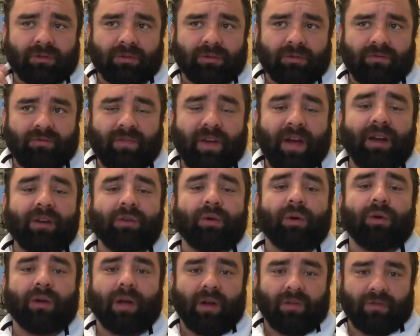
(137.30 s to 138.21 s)

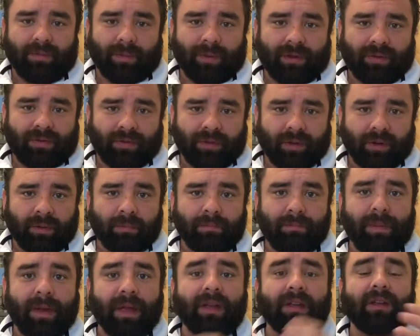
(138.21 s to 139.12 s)
federal government, the
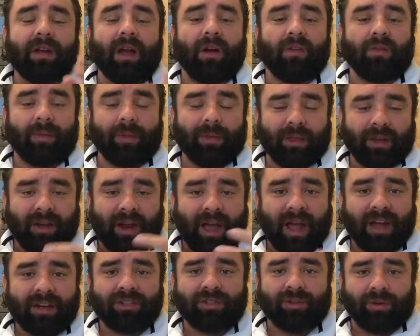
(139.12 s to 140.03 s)
big government, the
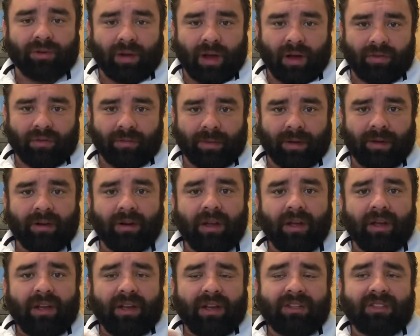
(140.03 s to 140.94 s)
national government,
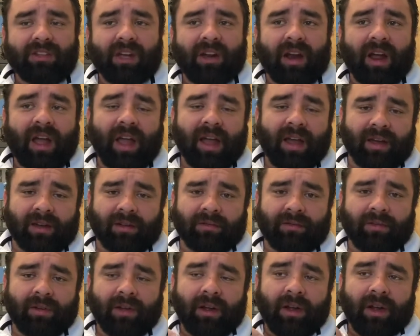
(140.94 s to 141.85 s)
is going to
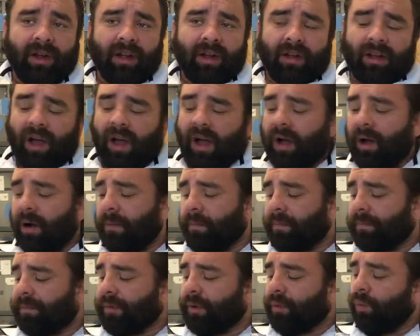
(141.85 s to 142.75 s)
have.
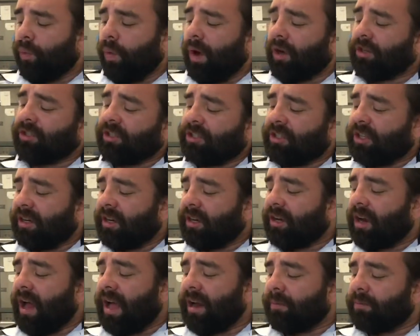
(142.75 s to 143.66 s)
Washington
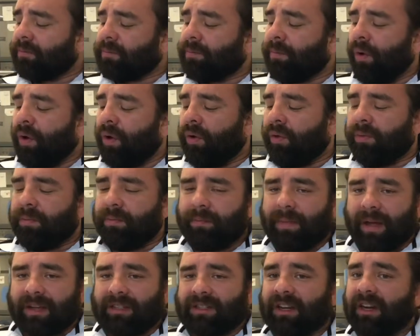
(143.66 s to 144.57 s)
and Adams both
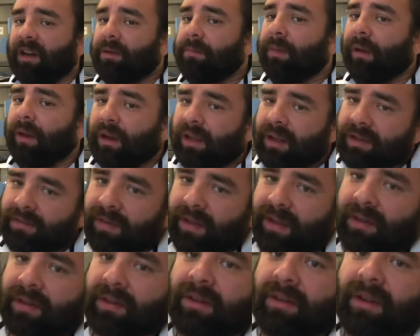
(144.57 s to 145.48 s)
basically believe
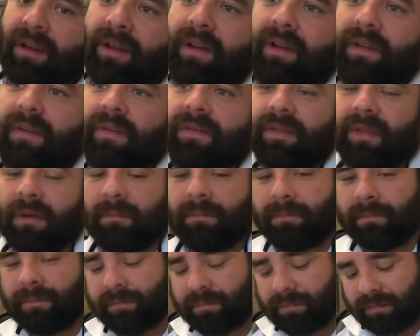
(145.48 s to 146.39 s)
in the
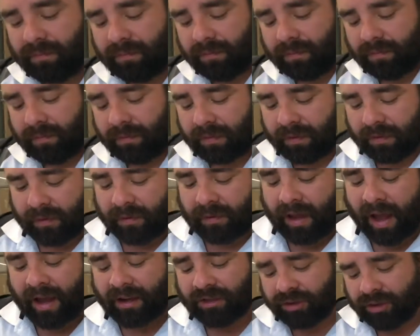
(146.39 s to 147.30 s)

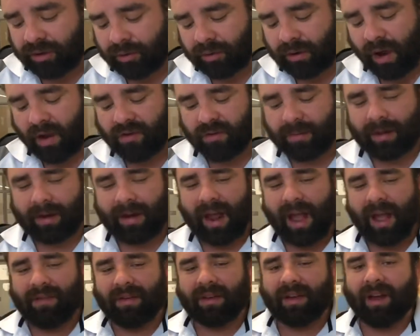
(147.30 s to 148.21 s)
national government
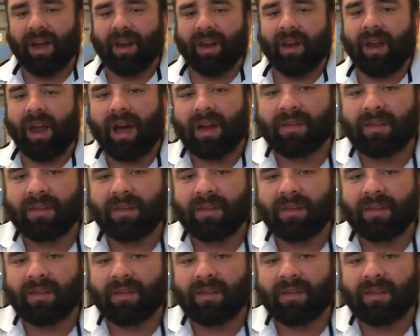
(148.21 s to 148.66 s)
having a lot of